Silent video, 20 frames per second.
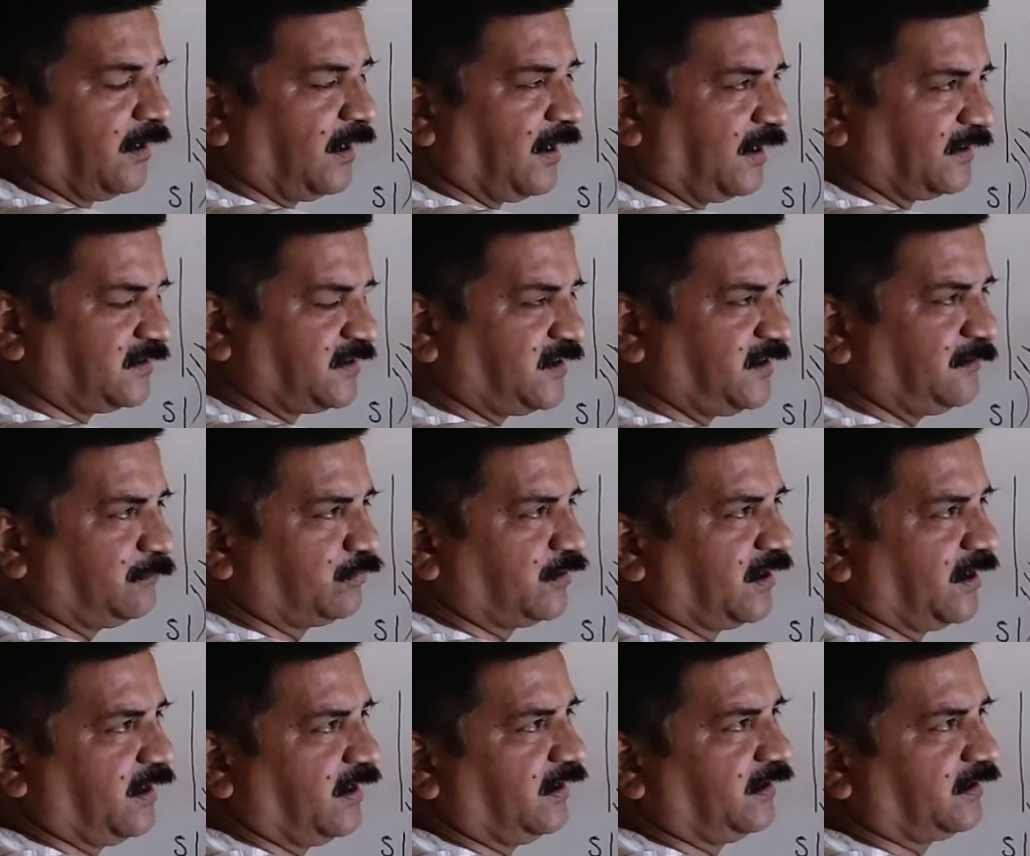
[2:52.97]
achieve
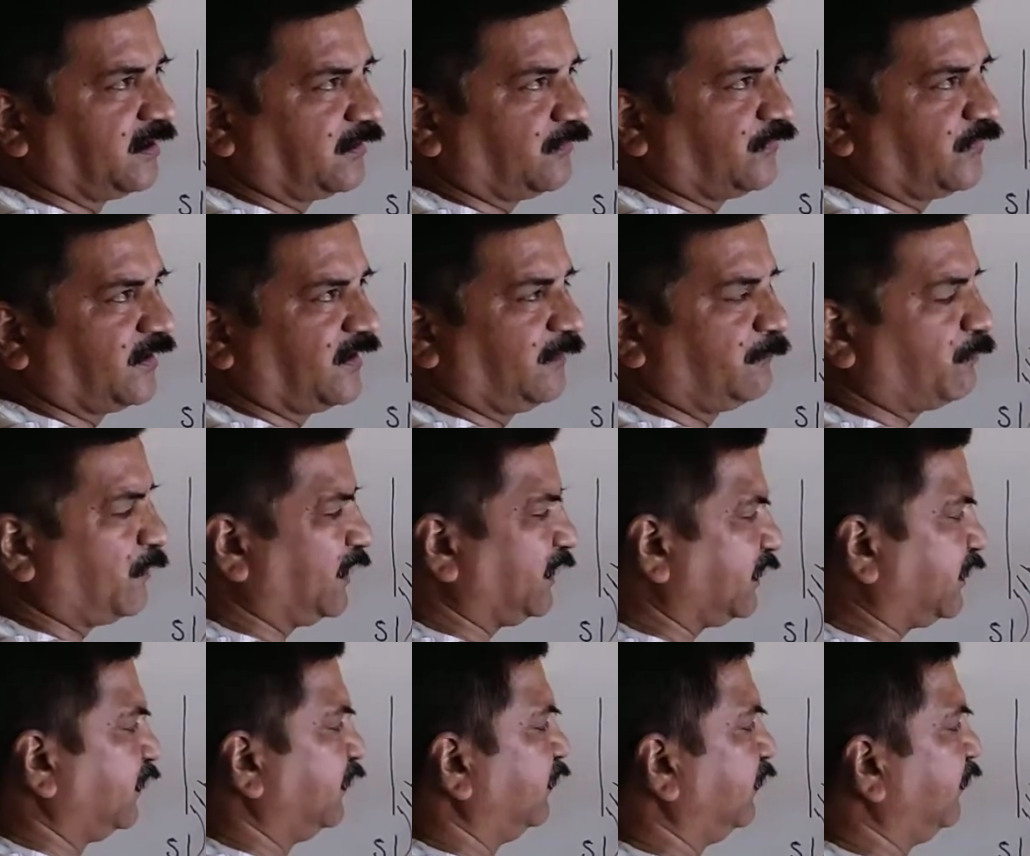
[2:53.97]
the interfering
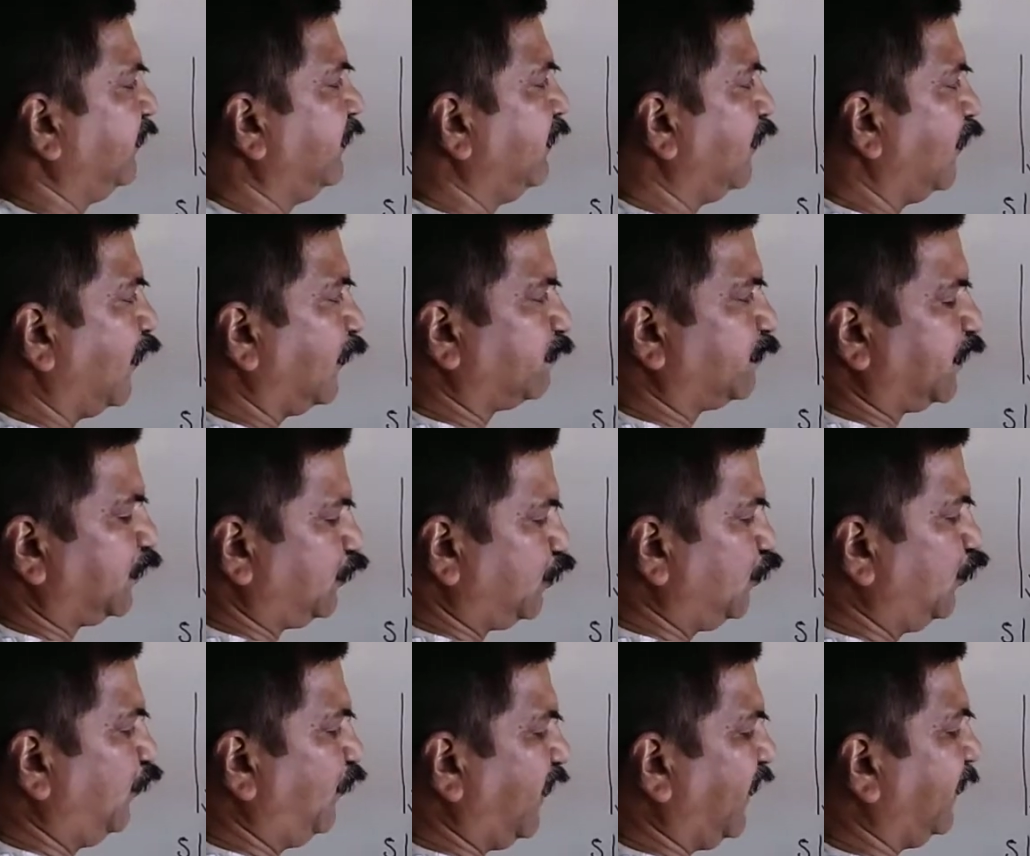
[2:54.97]
pattern of the
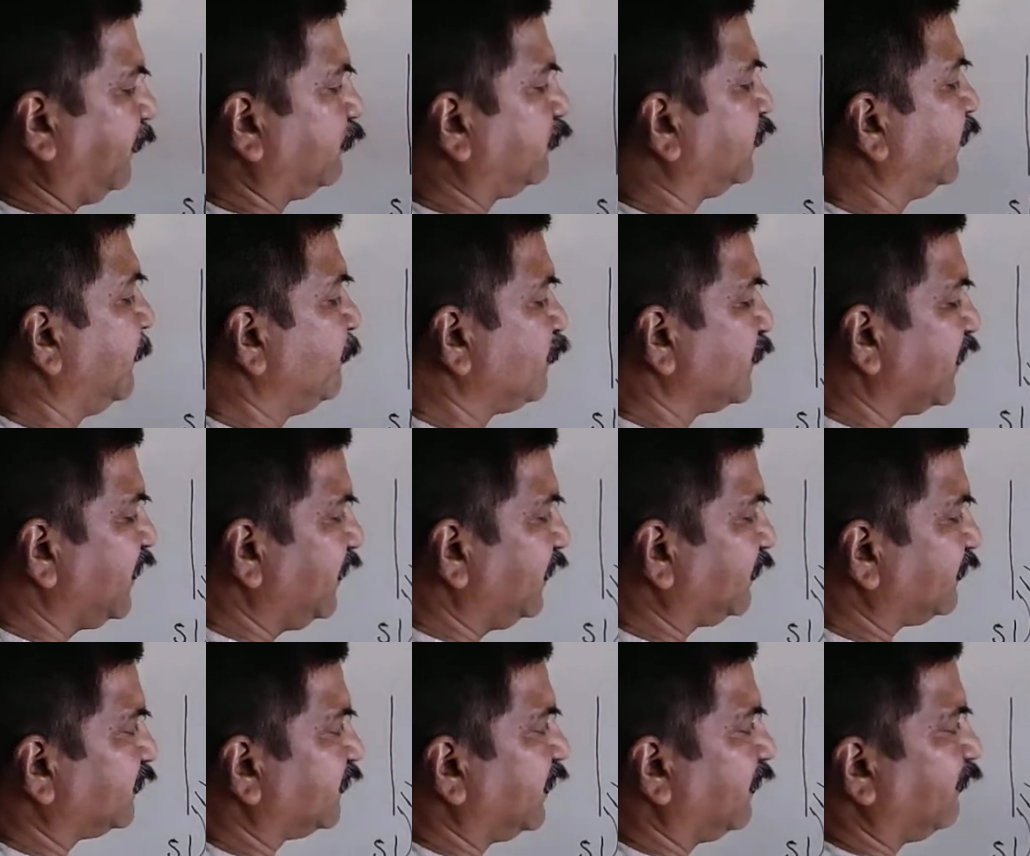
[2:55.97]
two waves,
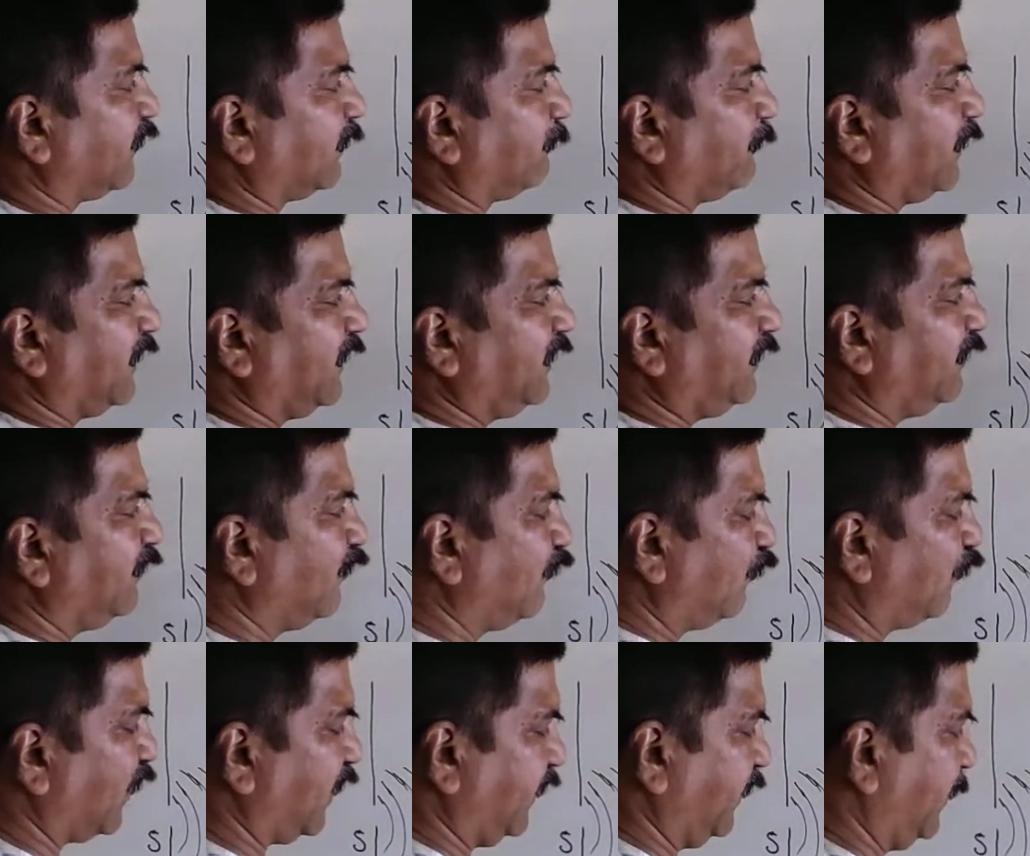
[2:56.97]
is given by
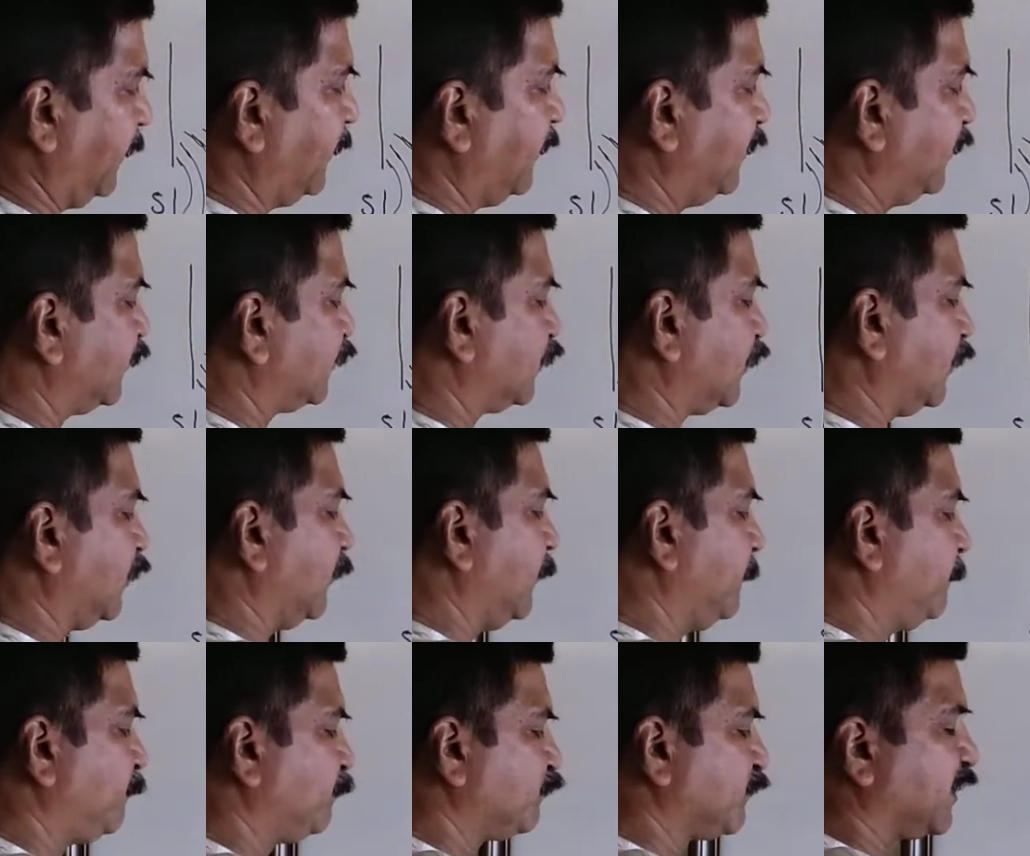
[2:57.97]
Y. So,